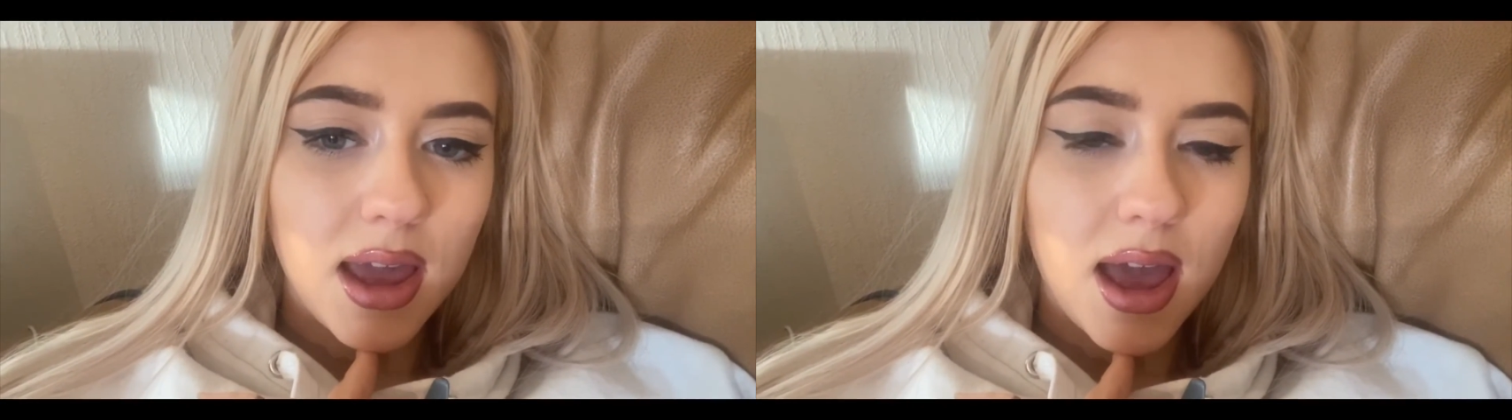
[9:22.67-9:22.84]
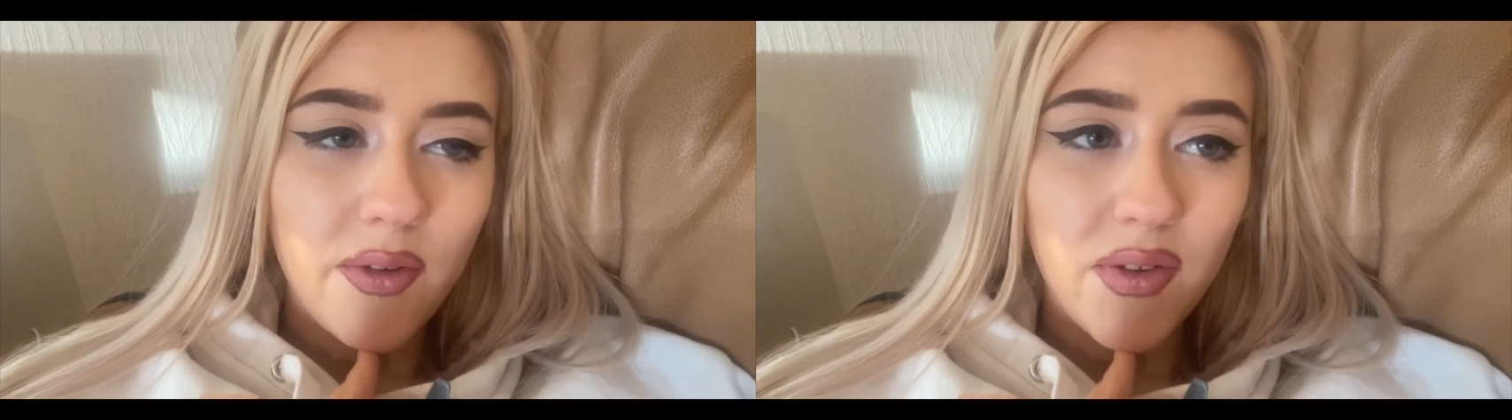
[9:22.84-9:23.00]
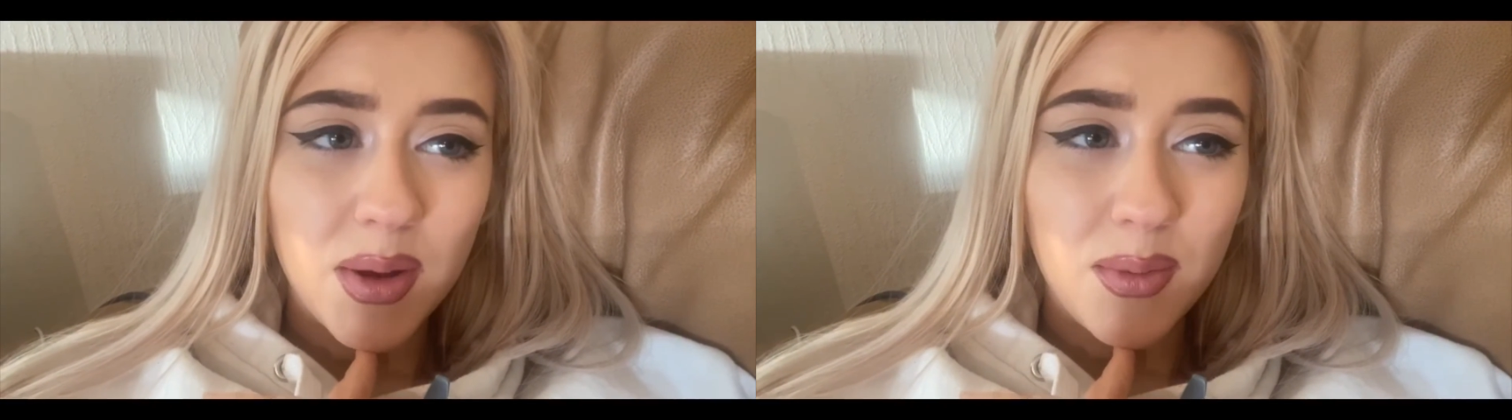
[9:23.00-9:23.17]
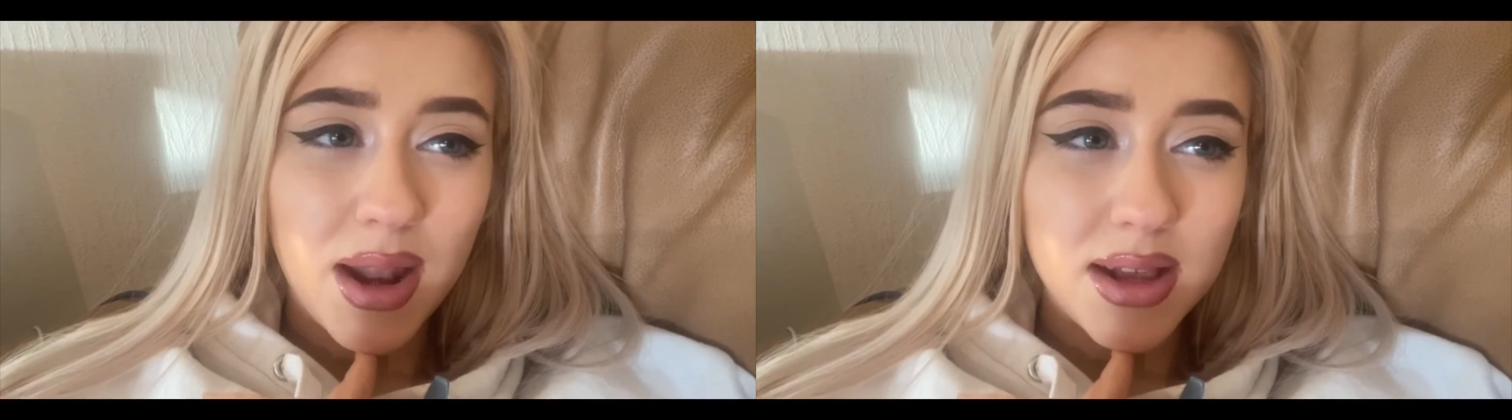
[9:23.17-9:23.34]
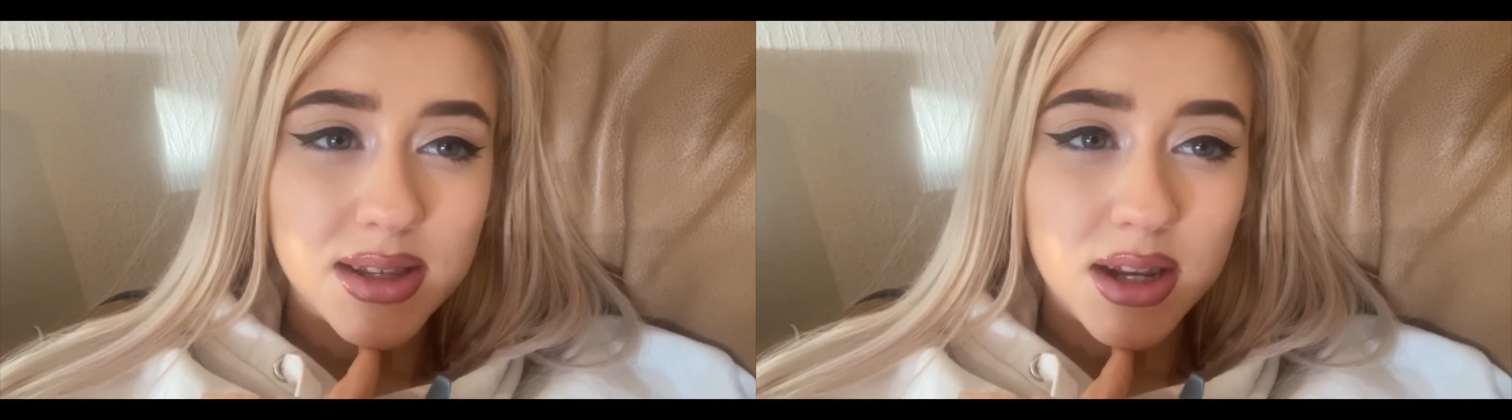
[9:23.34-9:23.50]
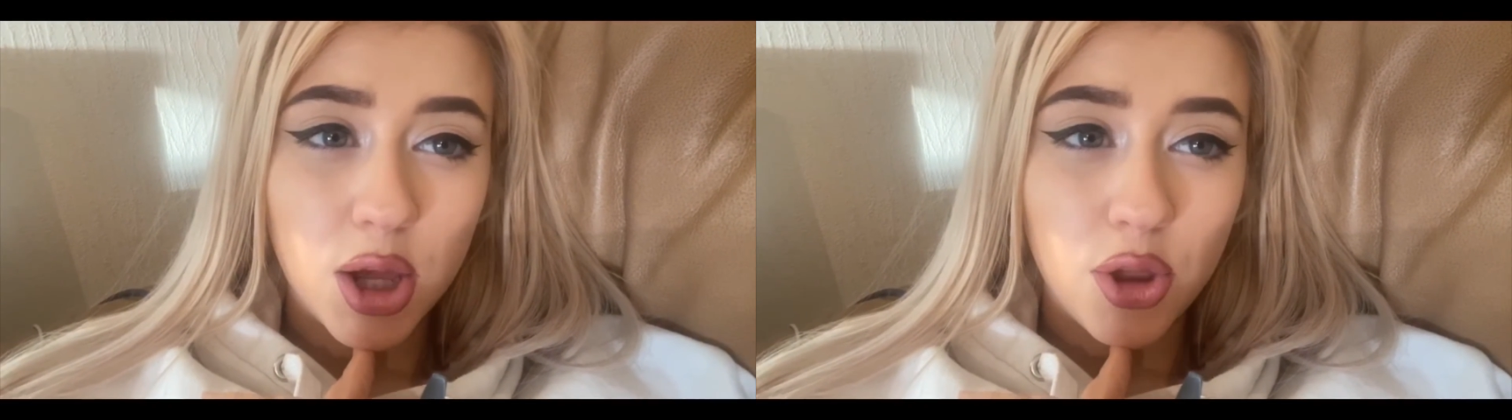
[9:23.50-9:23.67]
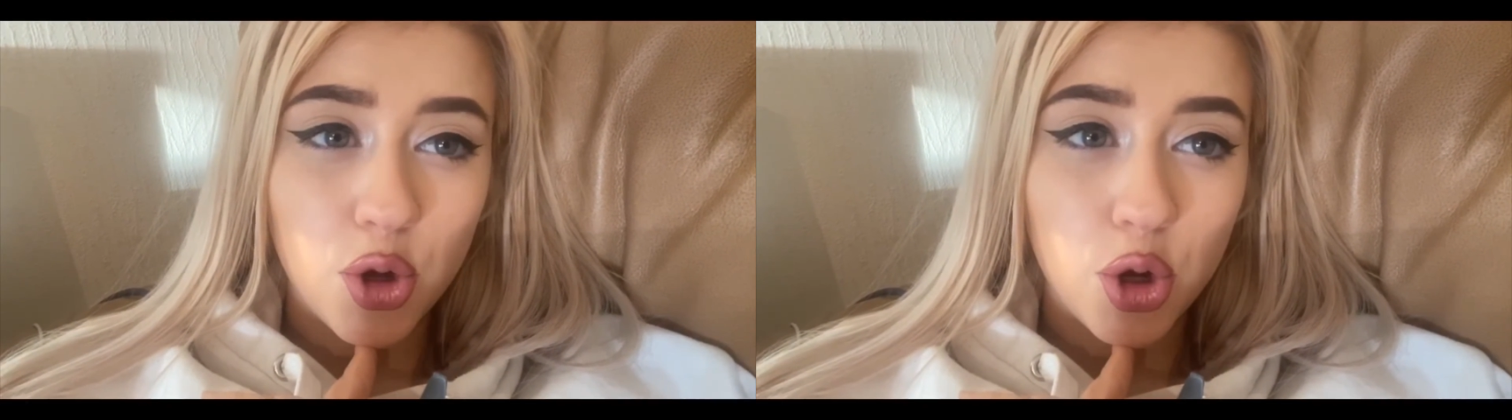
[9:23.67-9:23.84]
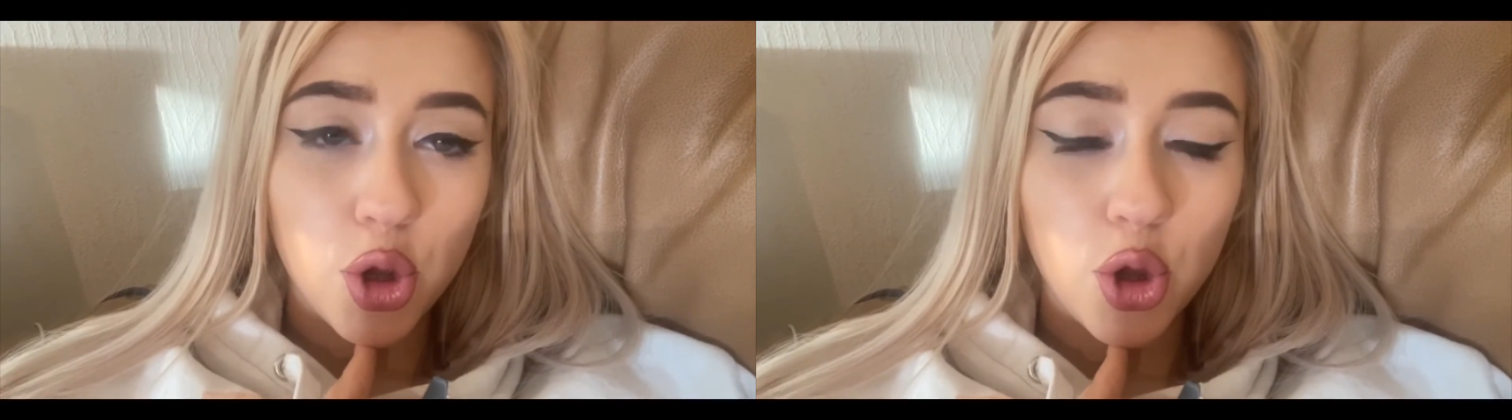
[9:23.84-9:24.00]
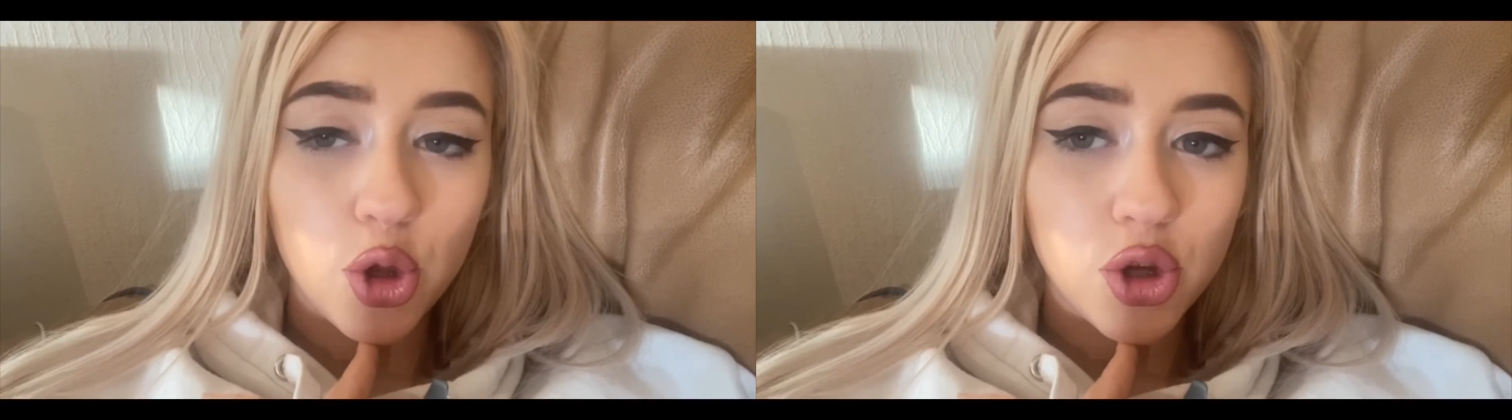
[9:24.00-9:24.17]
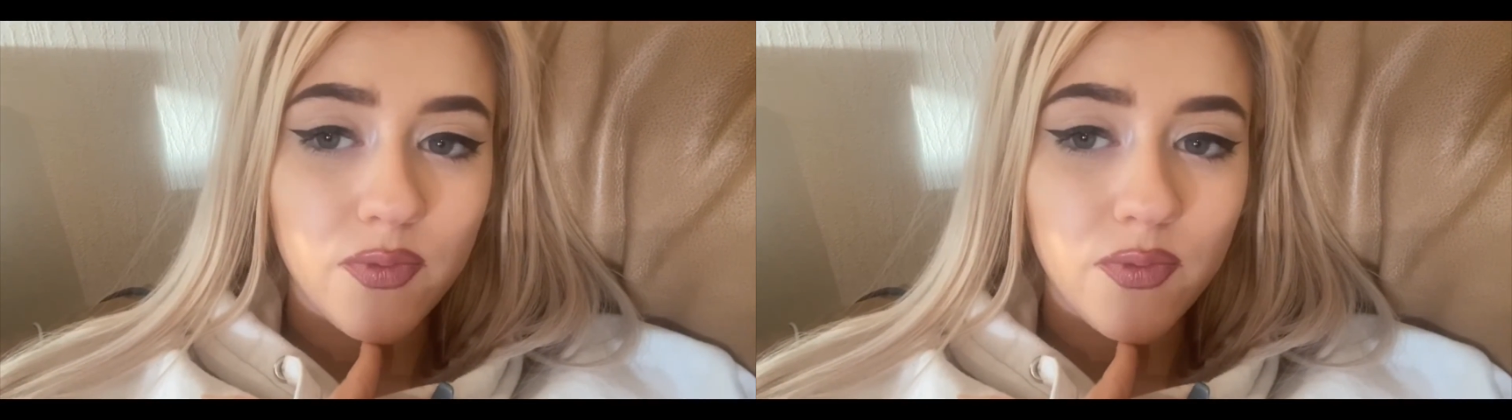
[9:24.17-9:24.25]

if anyone has any other YouTube